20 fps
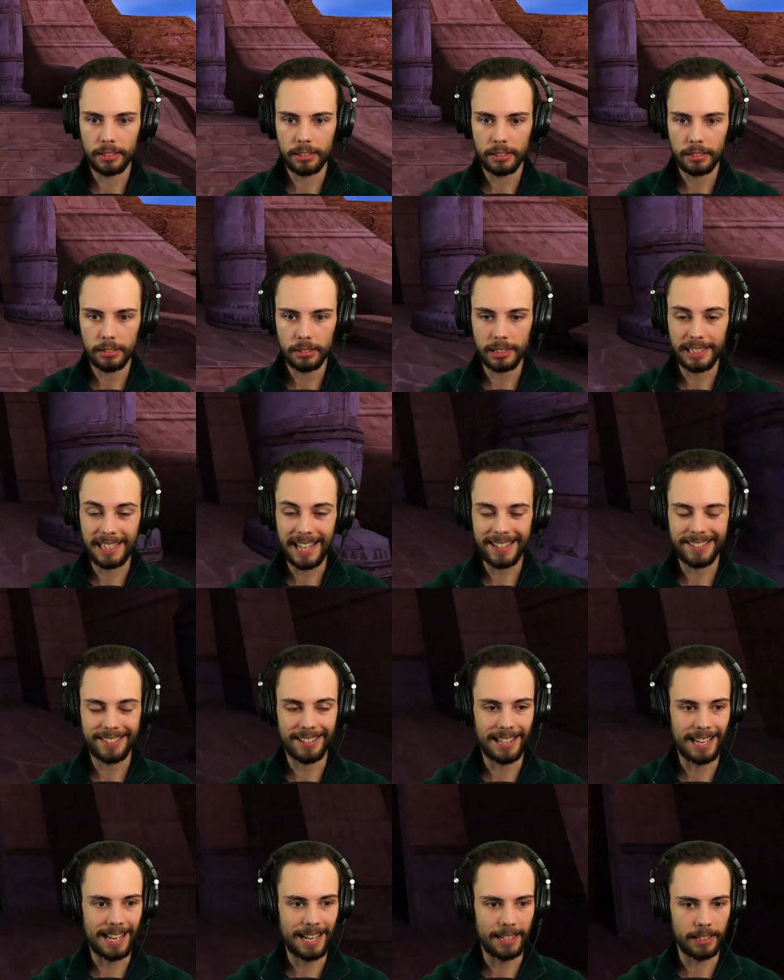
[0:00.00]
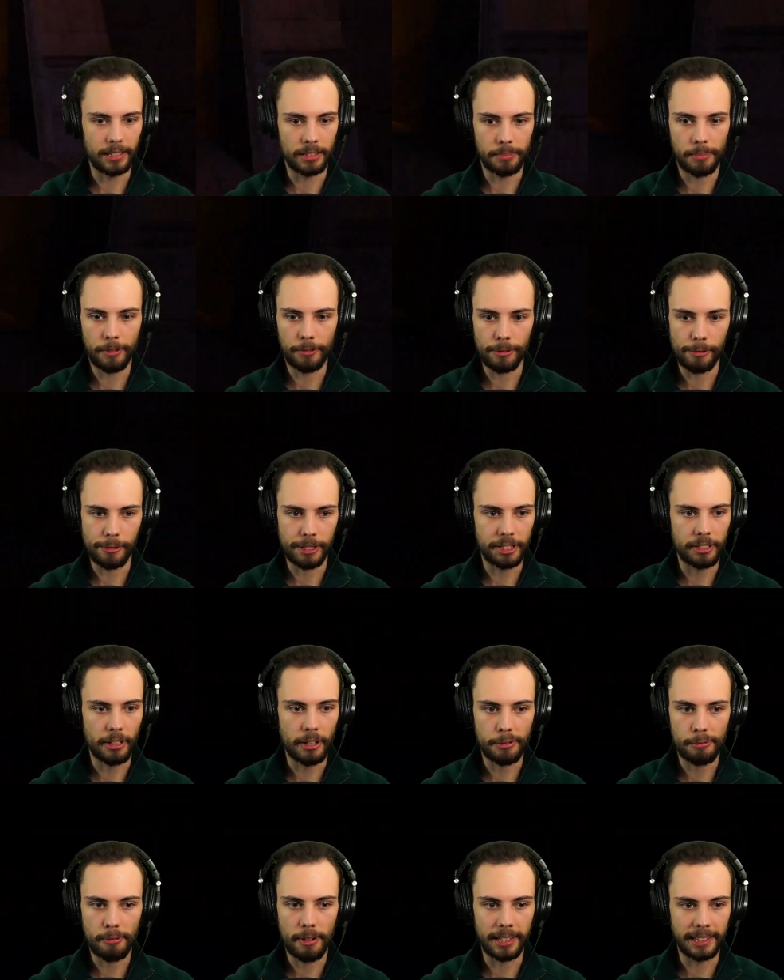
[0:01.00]
to get to land before he
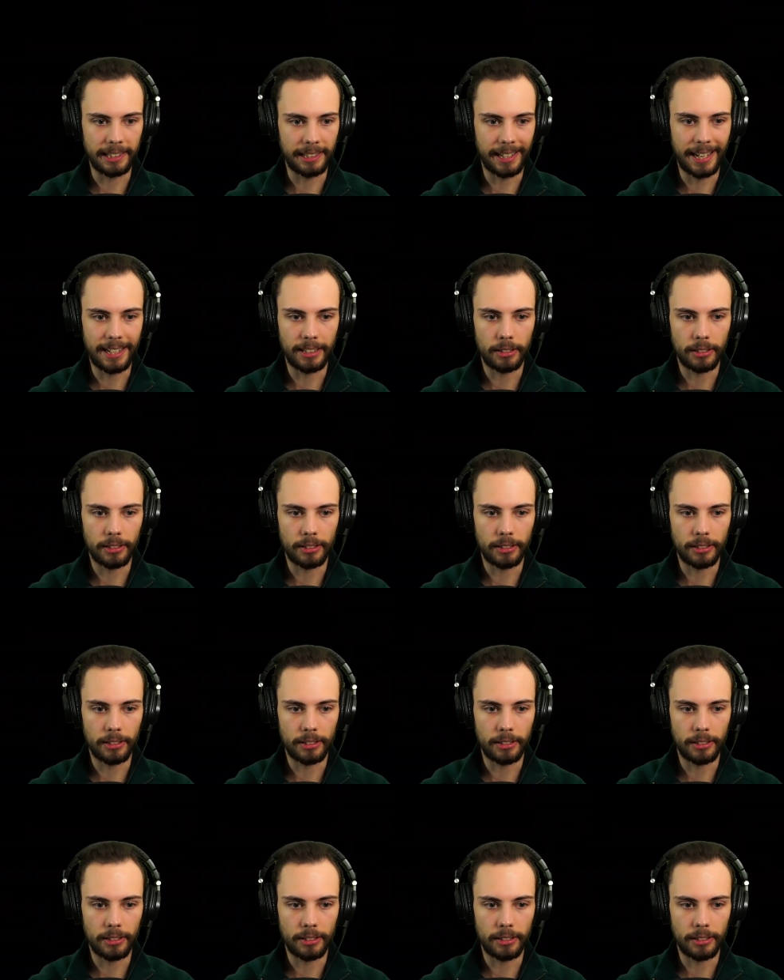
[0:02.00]
starts running again,